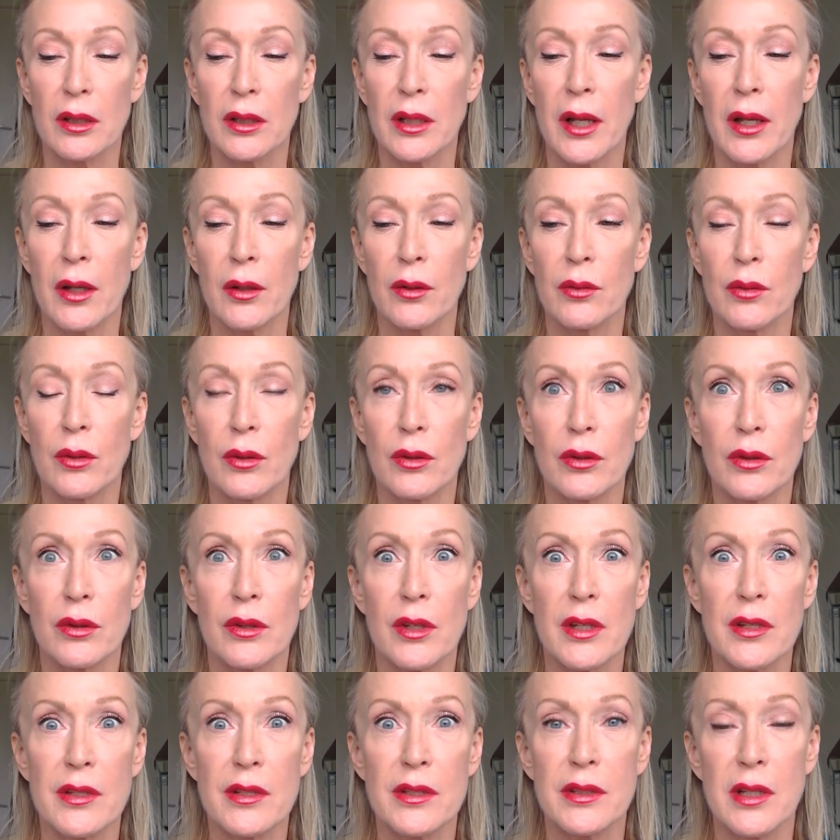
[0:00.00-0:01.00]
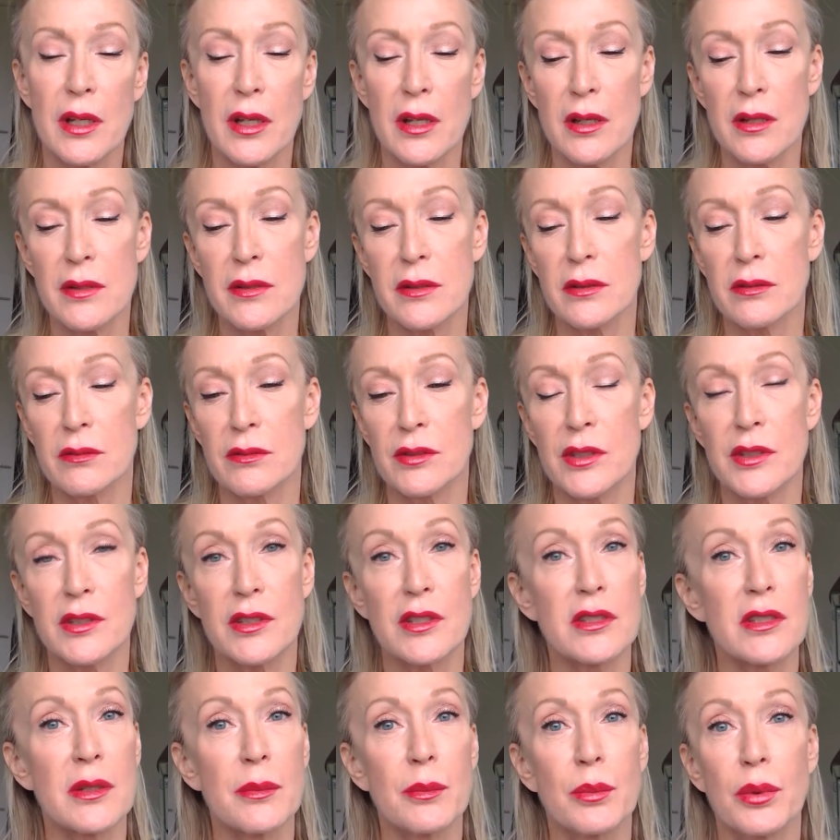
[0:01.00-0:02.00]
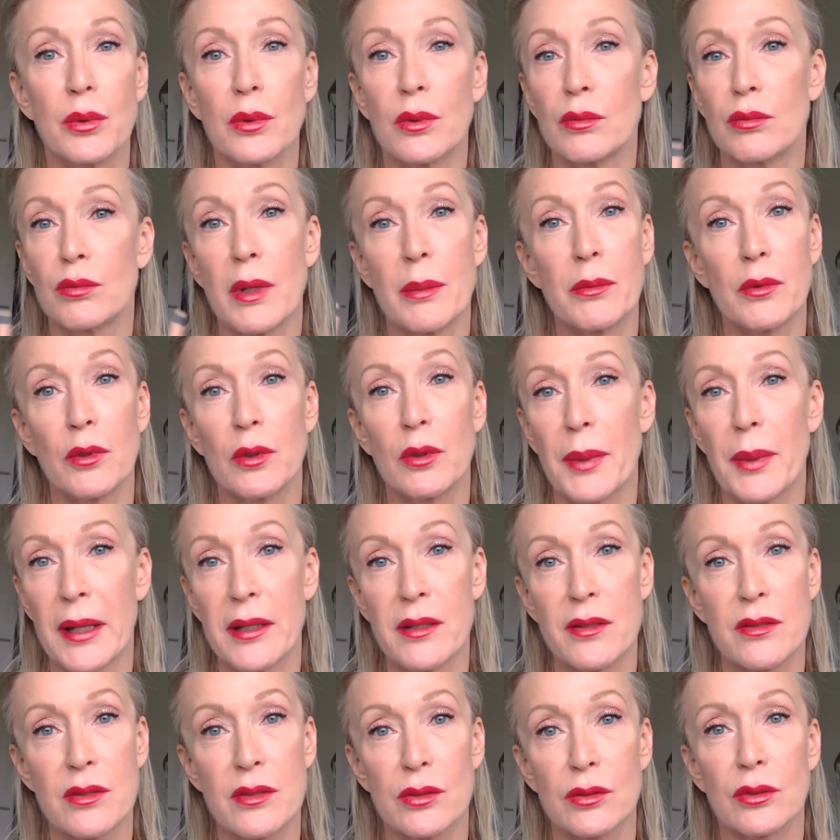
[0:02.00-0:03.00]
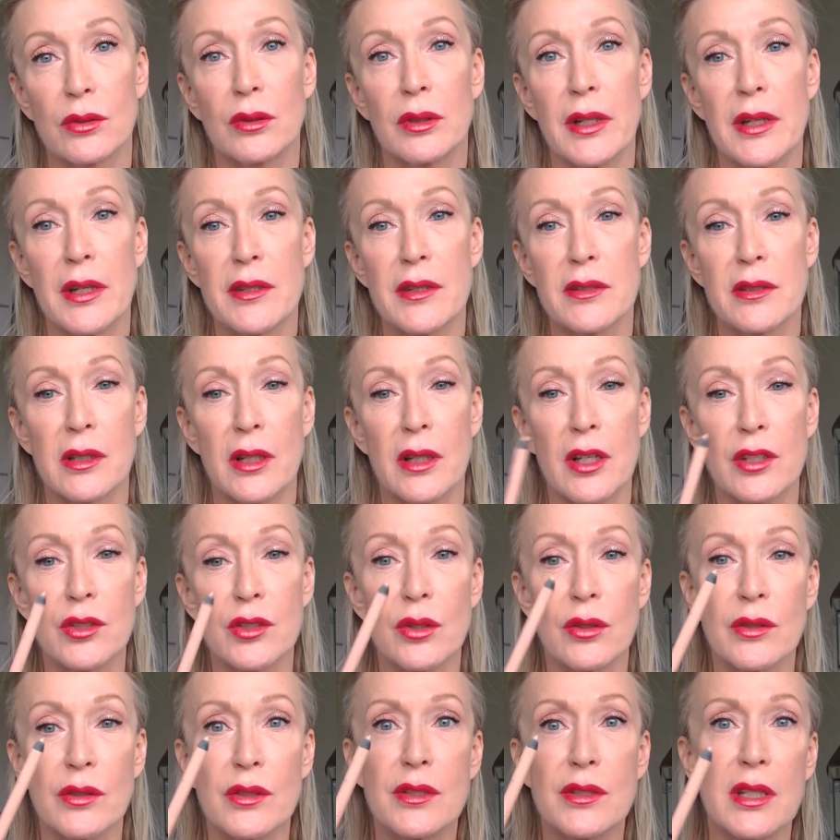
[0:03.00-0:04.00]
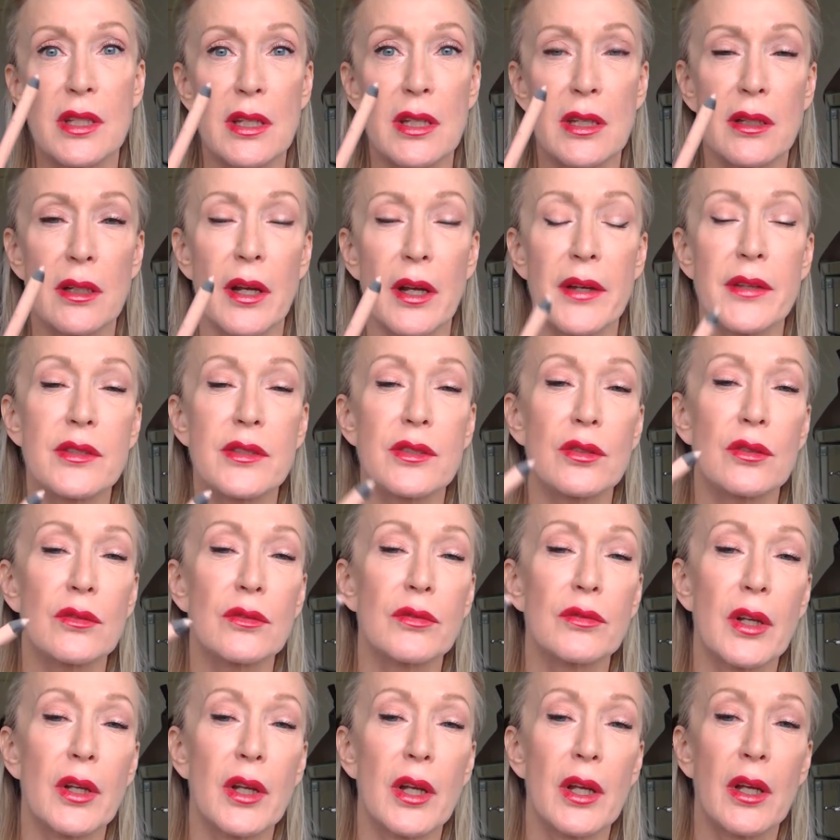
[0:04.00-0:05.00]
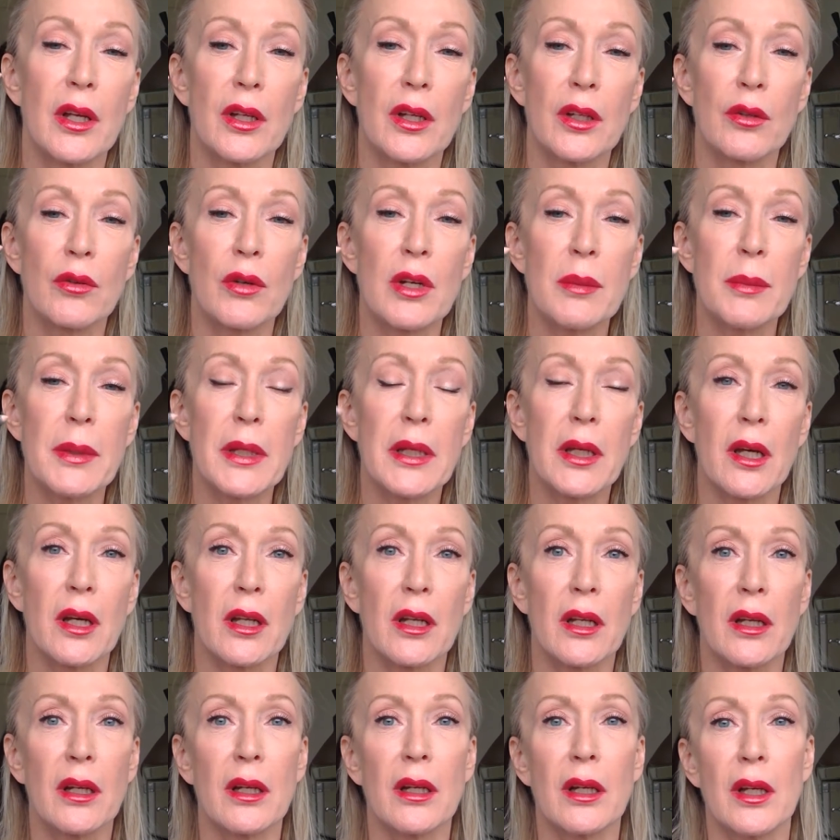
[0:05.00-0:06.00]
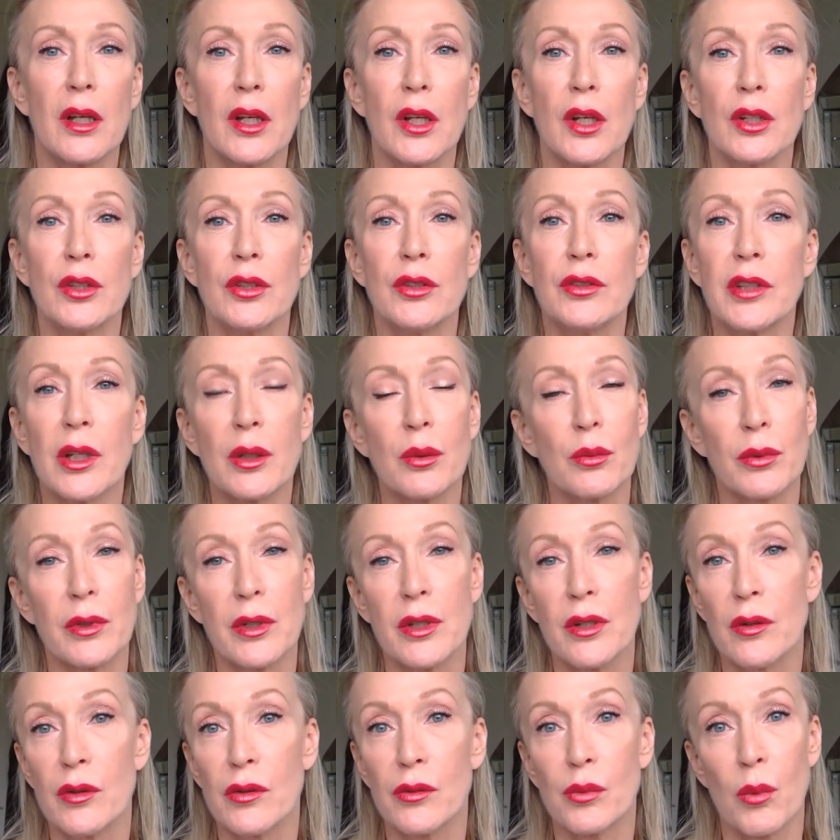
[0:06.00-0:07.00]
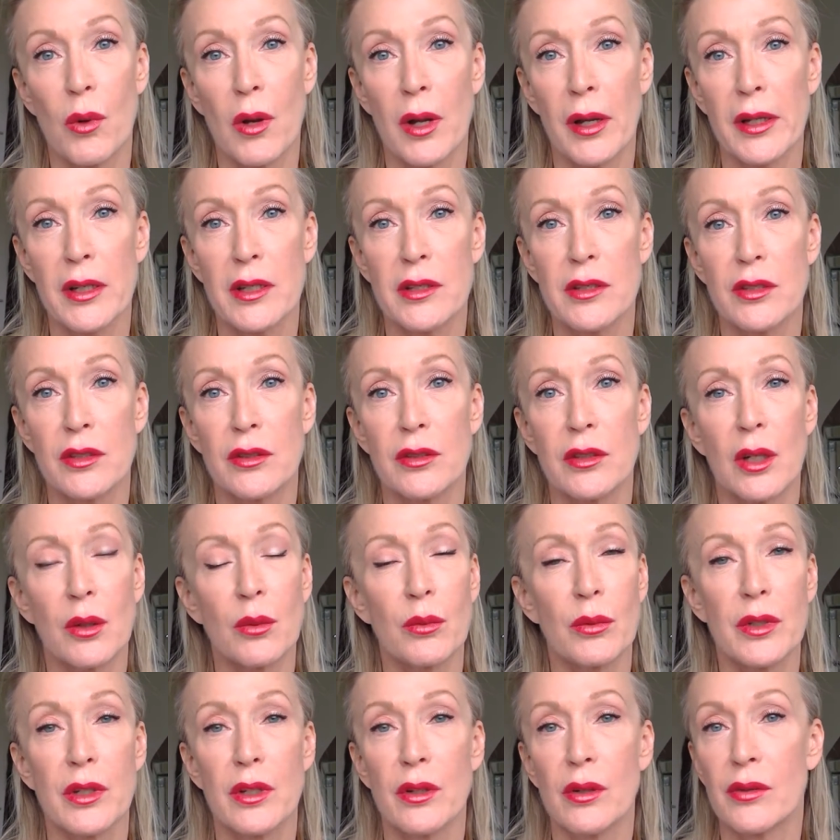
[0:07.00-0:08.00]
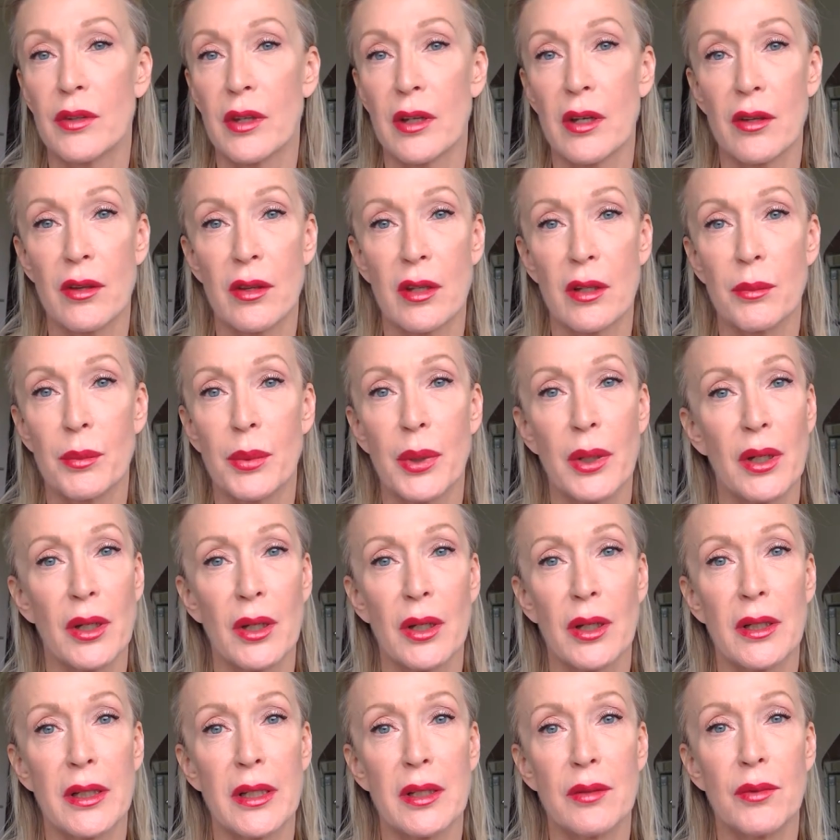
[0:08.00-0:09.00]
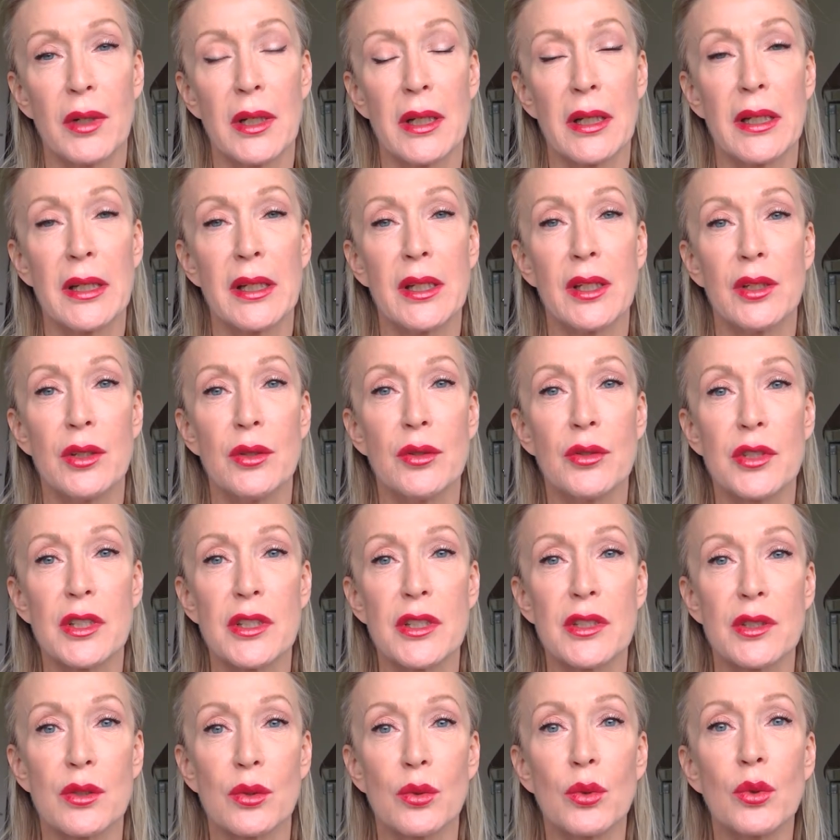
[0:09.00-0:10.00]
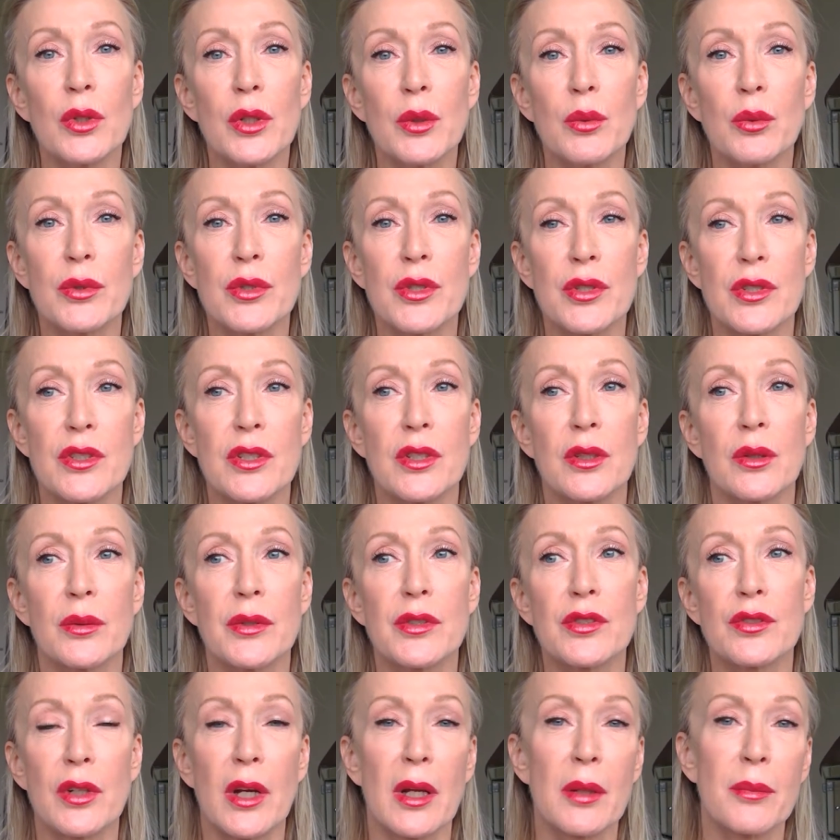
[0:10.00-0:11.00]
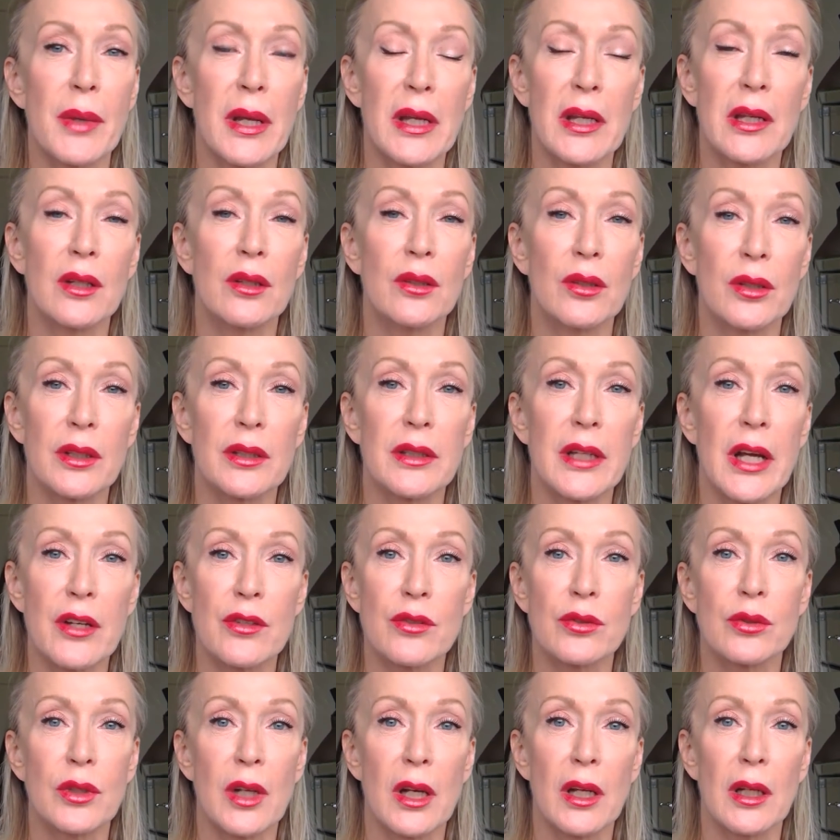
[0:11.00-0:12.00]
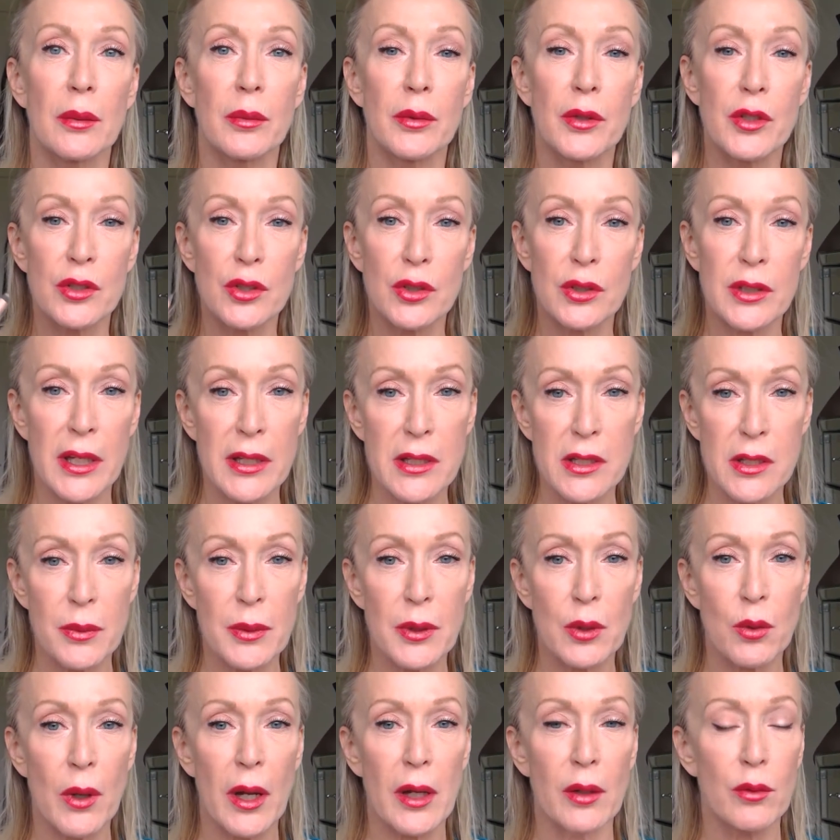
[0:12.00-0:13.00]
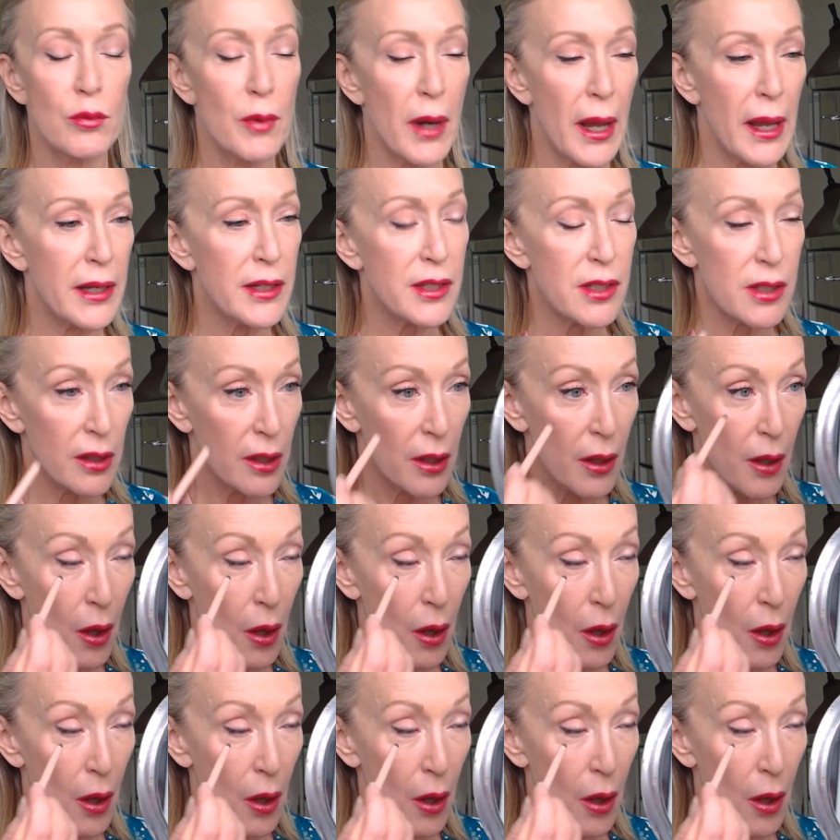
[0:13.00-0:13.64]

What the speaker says: Now this is just a simple Rimmel pencil. It's, as you can see, a nice sort of creamy colour. You don't want to use white, you don't want to use anything pearly really. You just, all you want to do is try and make it look a natural colour, because you tend to be quite red